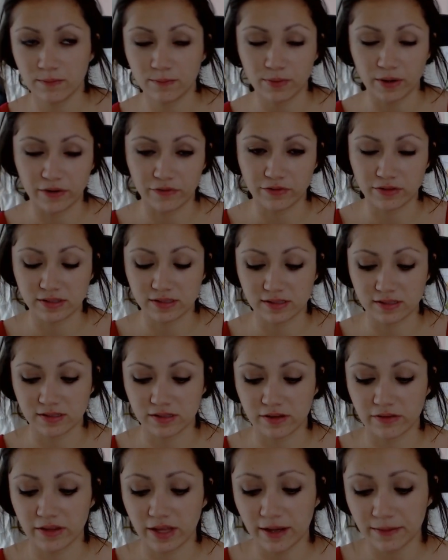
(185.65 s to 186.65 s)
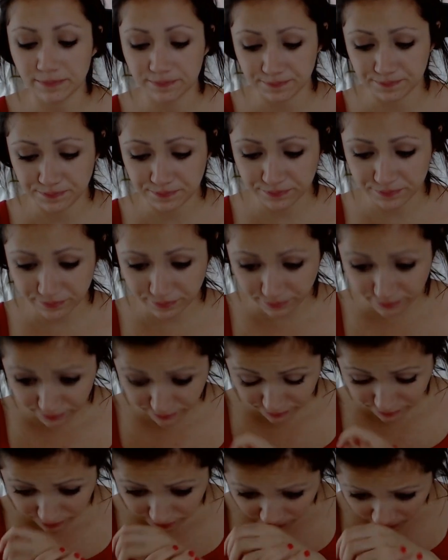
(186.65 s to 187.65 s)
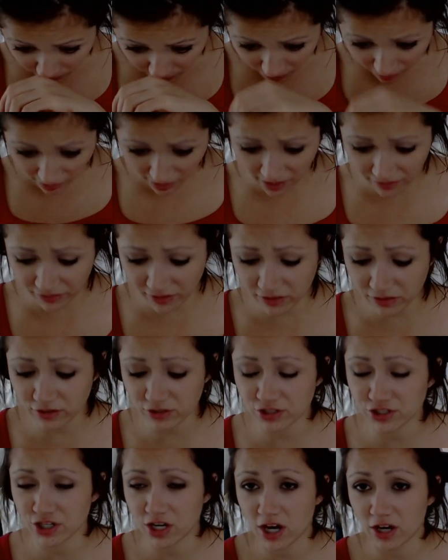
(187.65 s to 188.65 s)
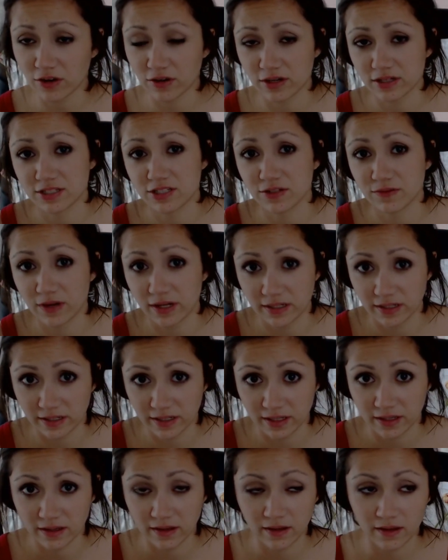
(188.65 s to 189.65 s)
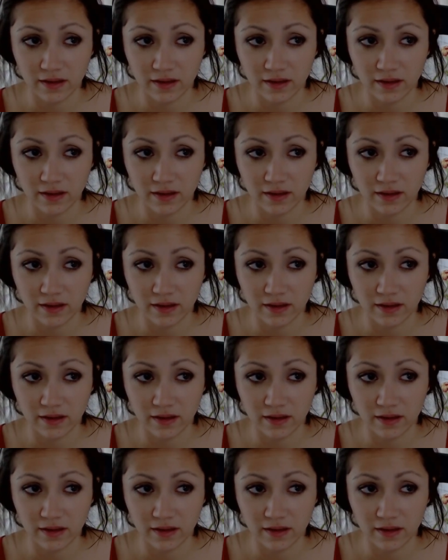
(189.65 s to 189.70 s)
preferences on that. And then the Chakra Serenity.